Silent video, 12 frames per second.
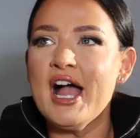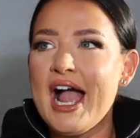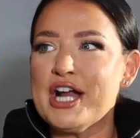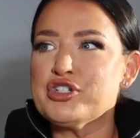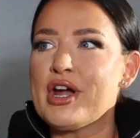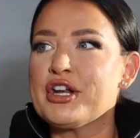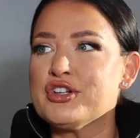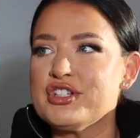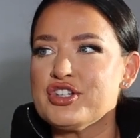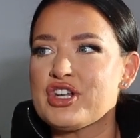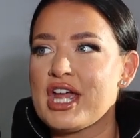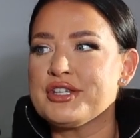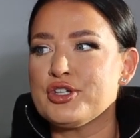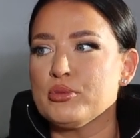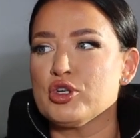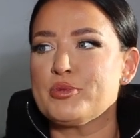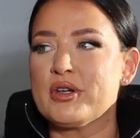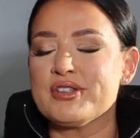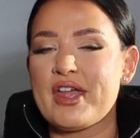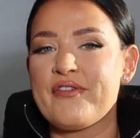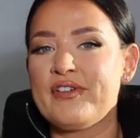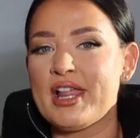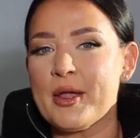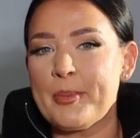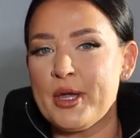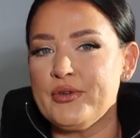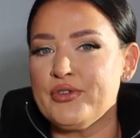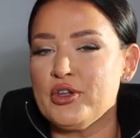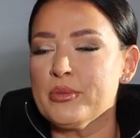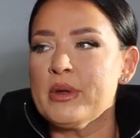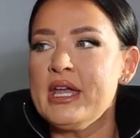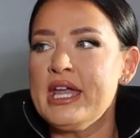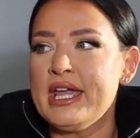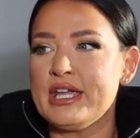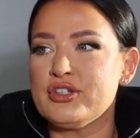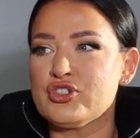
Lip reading: I try not to share too much because I feel like perfume is